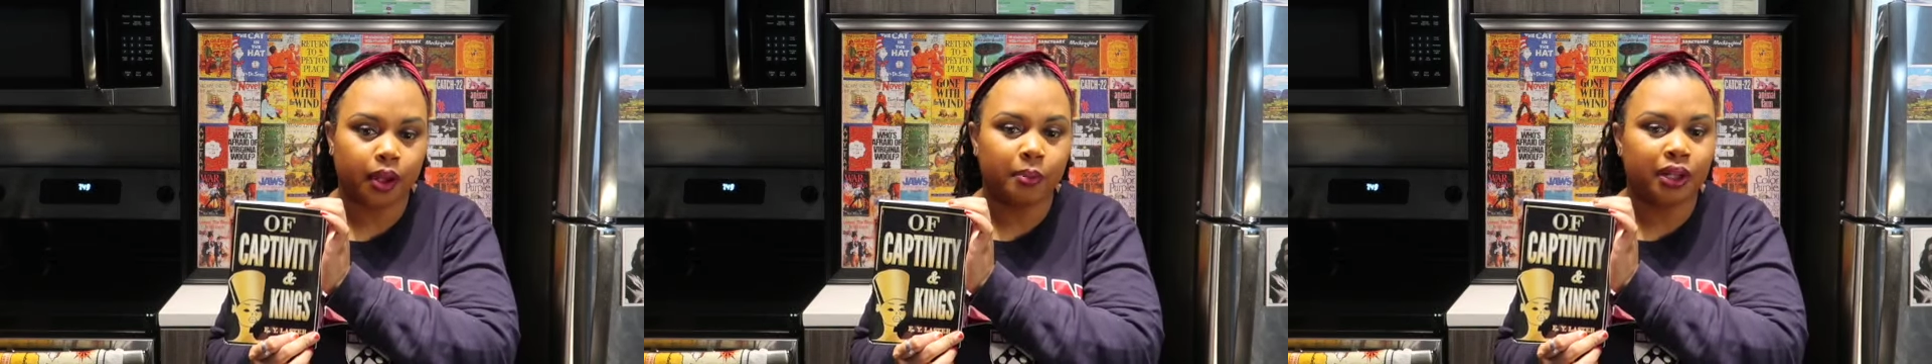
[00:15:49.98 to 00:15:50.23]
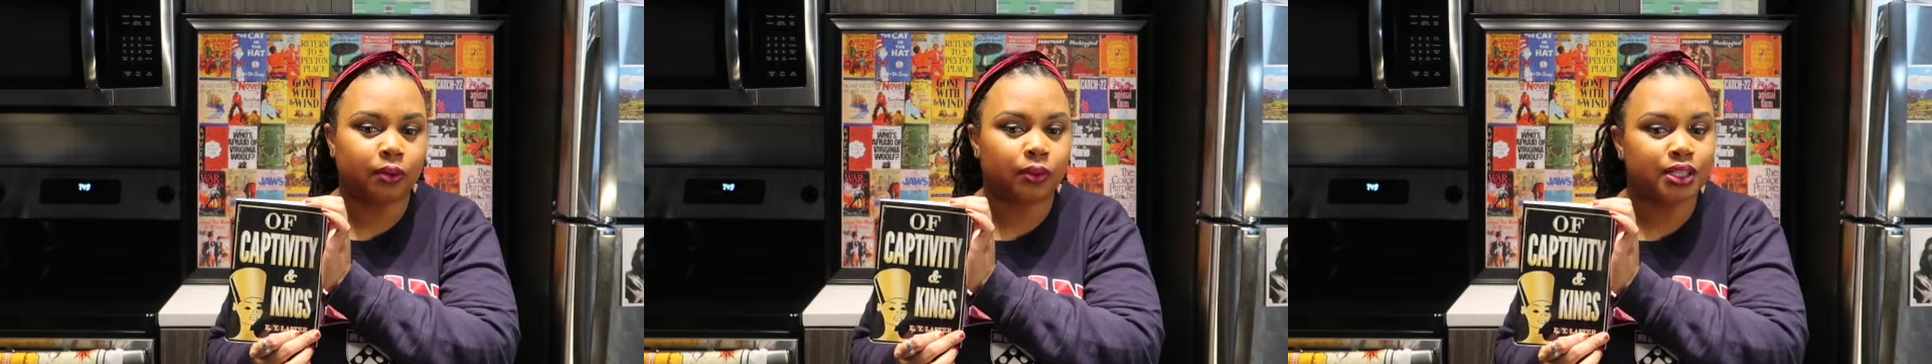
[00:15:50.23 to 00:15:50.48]

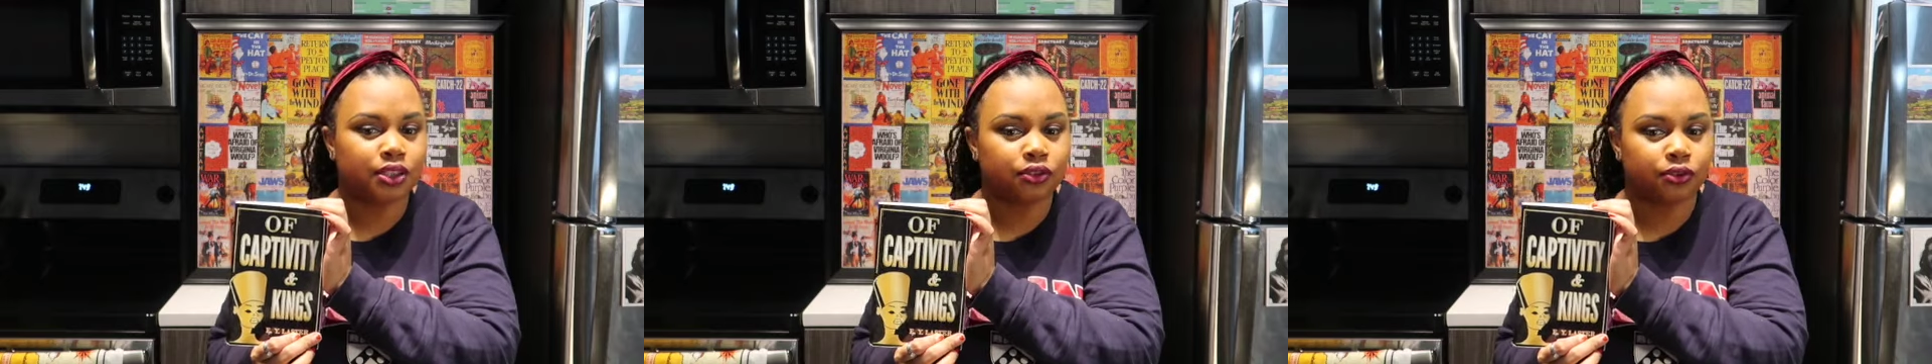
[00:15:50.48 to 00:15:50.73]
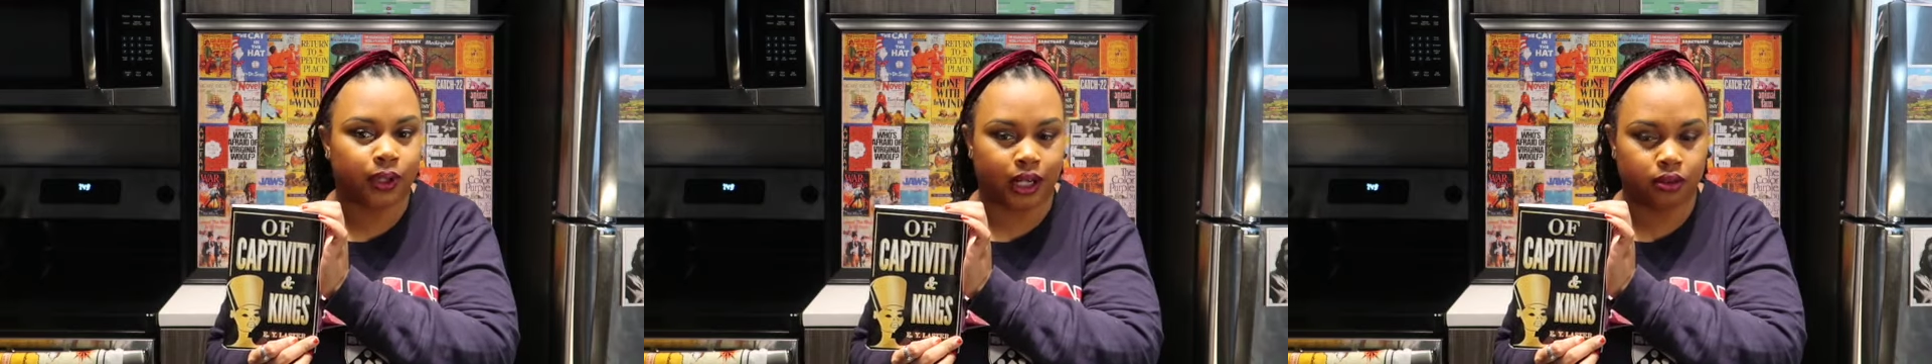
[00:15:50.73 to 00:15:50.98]
But it wasn't
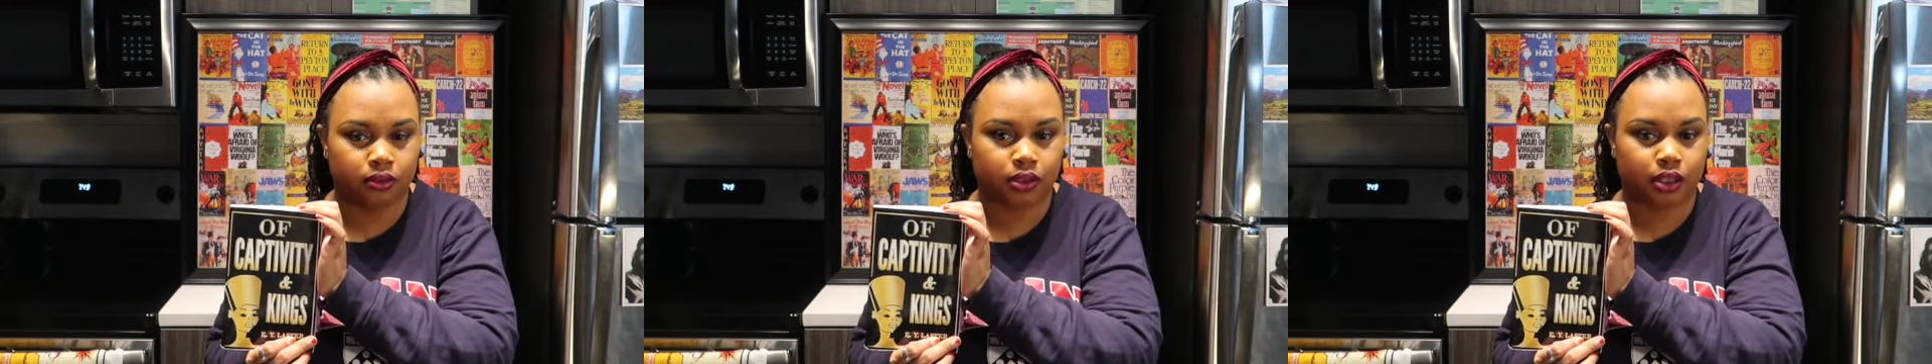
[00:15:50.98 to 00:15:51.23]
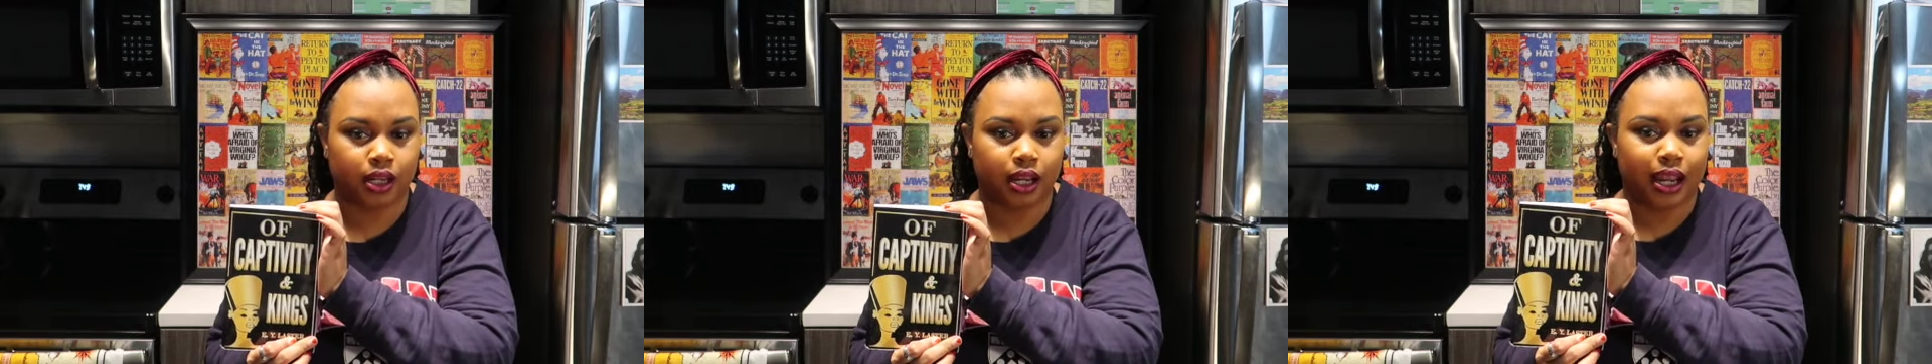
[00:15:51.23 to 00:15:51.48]
throughout.
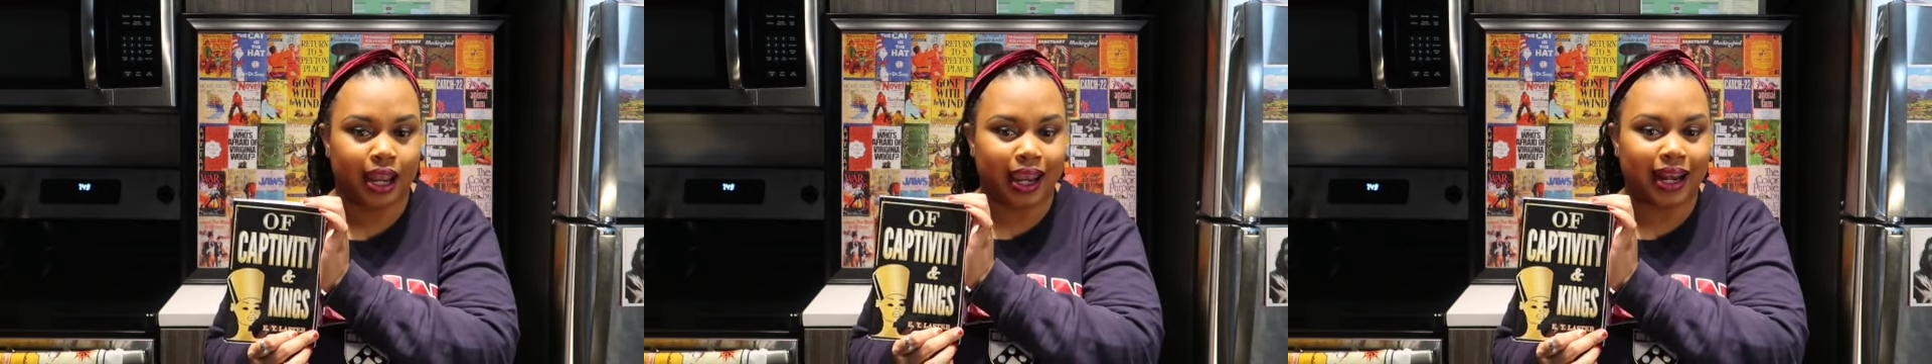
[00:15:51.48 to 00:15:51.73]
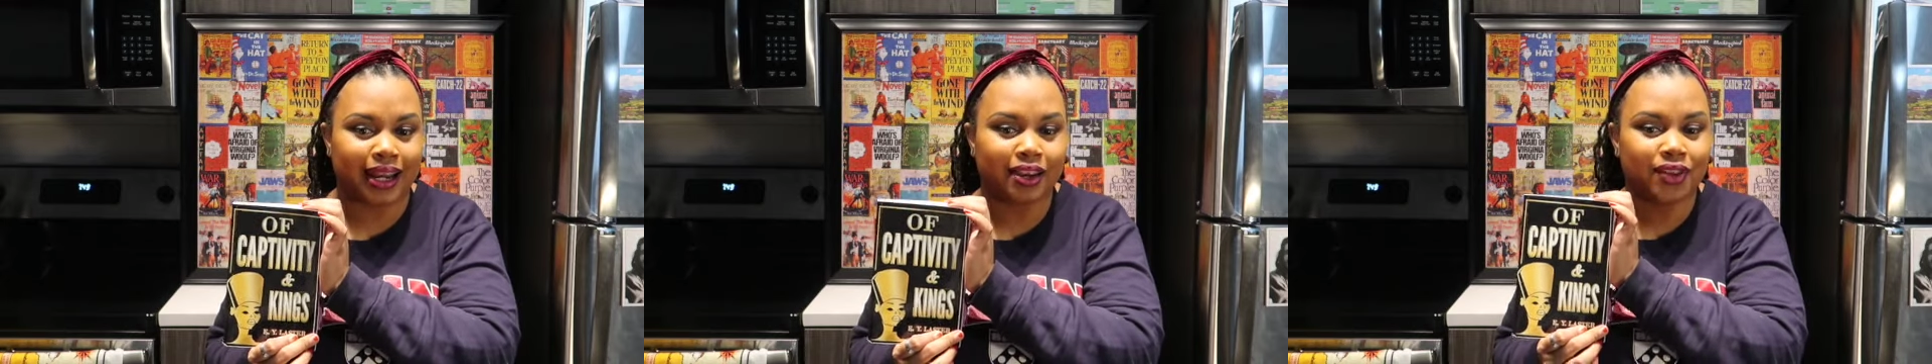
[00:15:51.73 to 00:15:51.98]

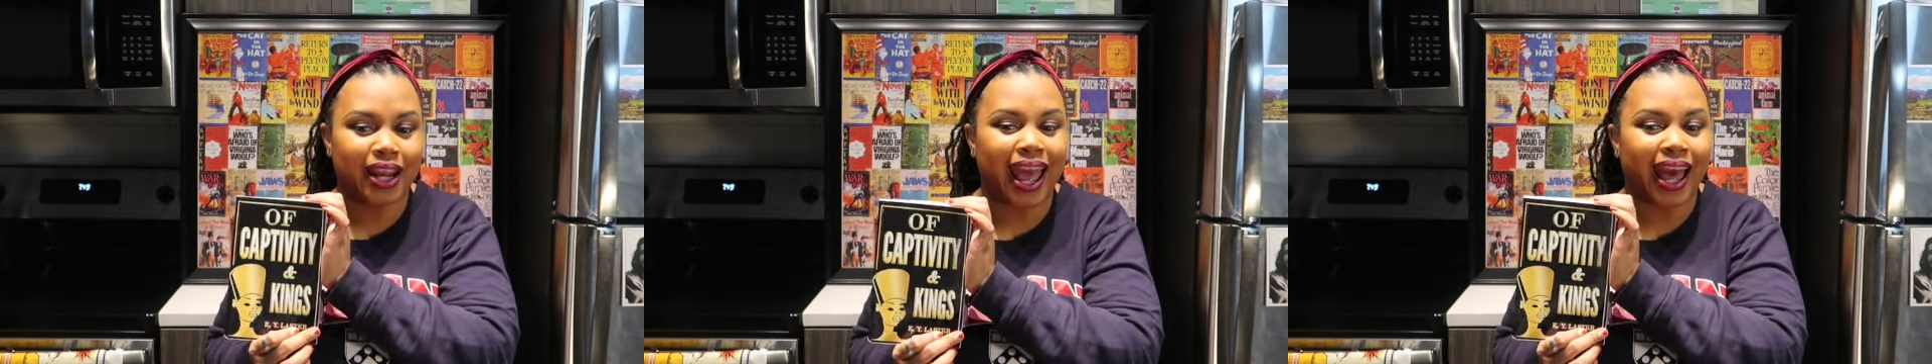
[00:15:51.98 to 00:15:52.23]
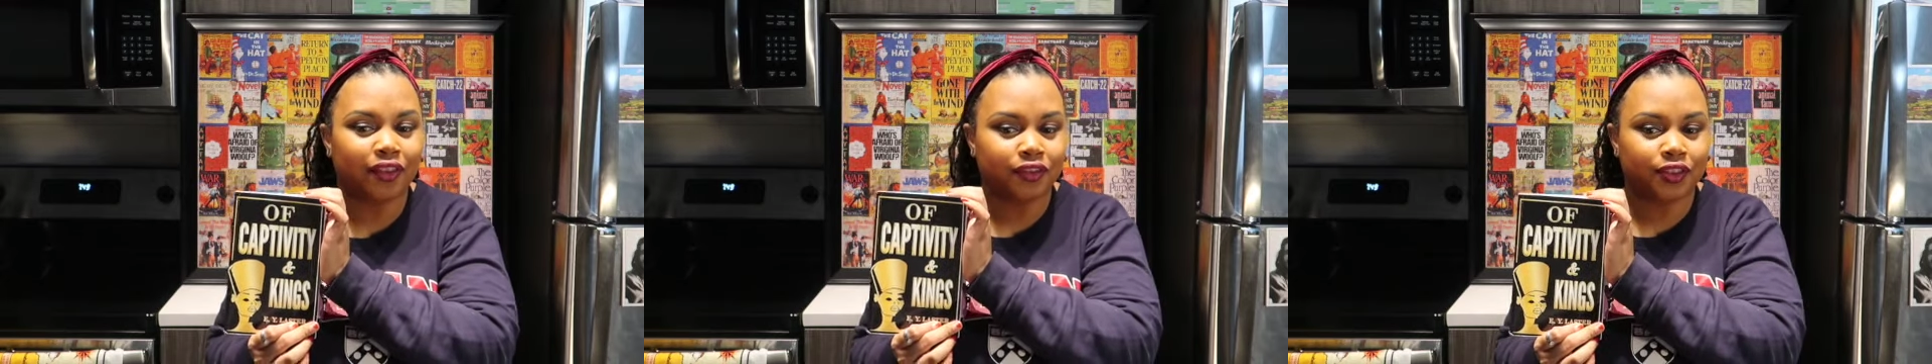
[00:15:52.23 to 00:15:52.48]
And even
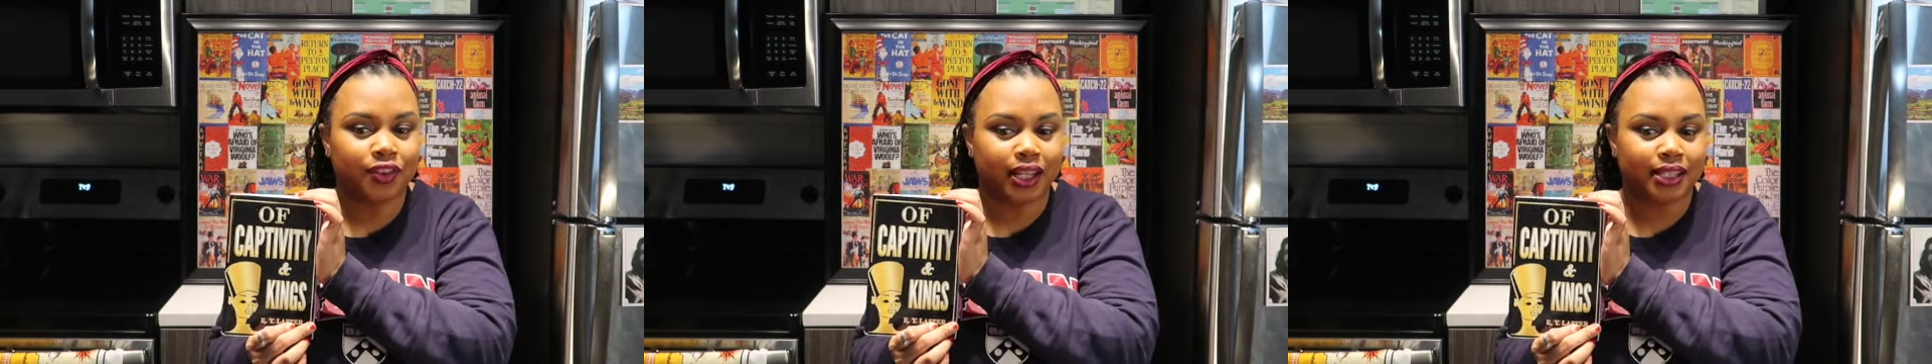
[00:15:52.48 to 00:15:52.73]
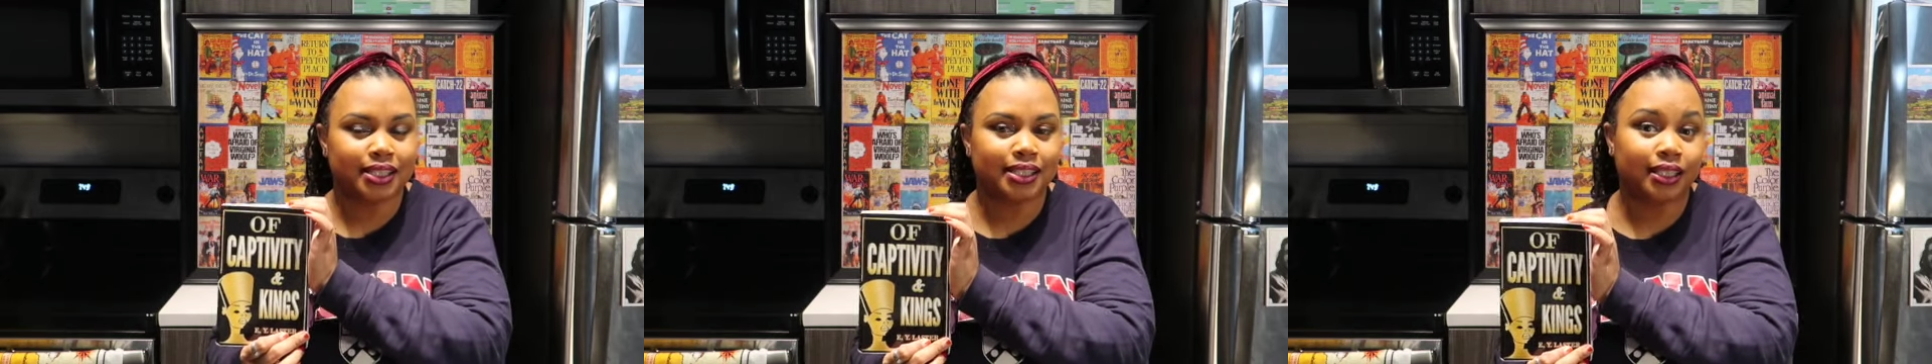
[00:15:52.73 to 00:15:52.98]
after
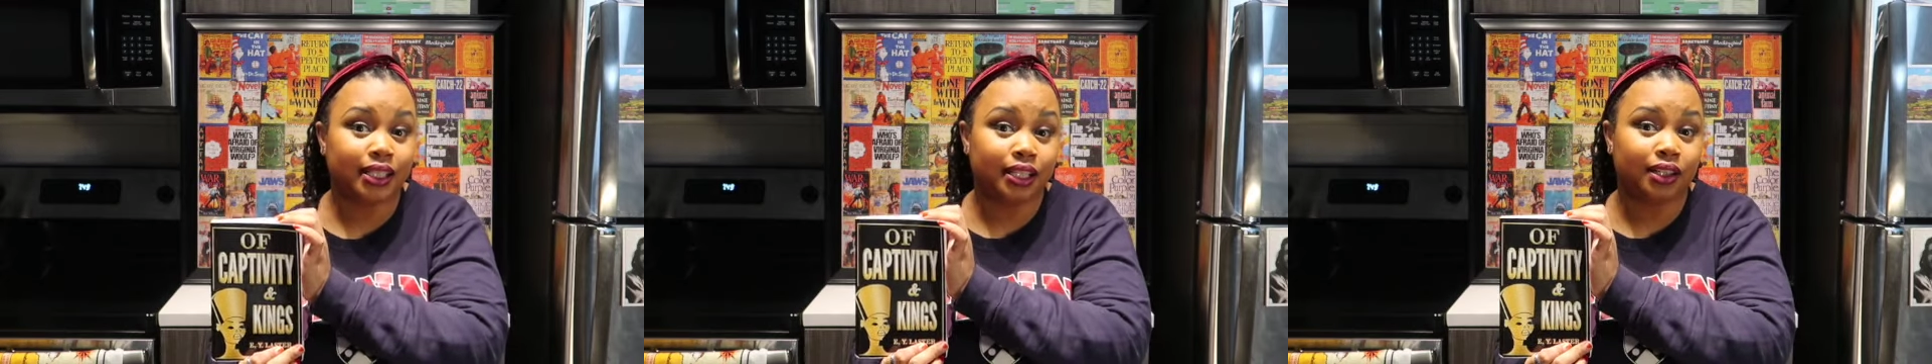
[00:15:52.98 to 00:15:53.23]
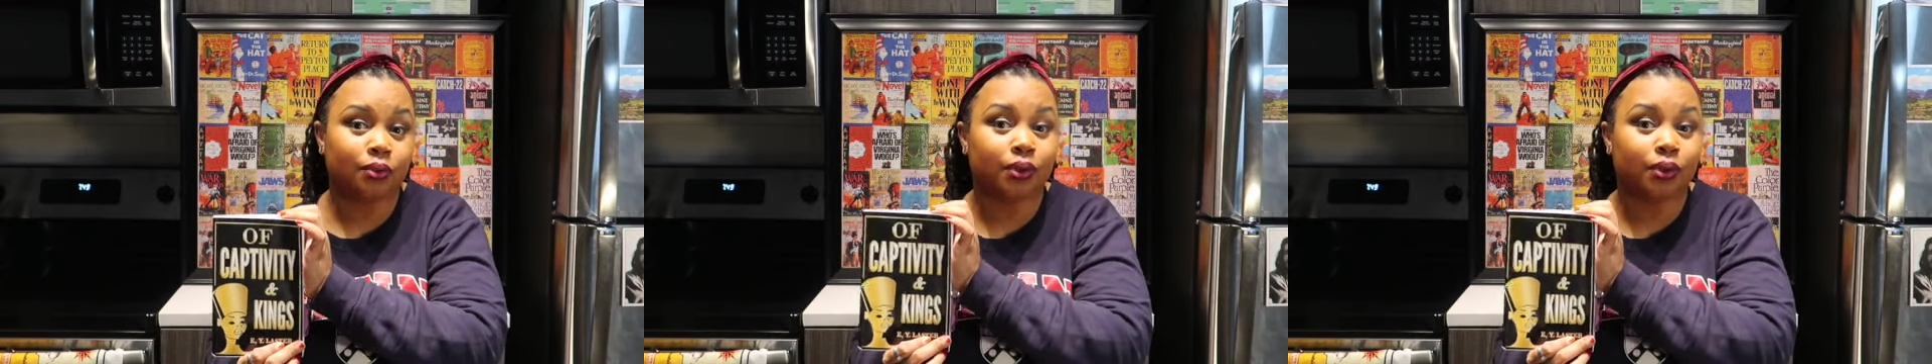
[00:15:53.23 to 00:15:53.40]
that scene,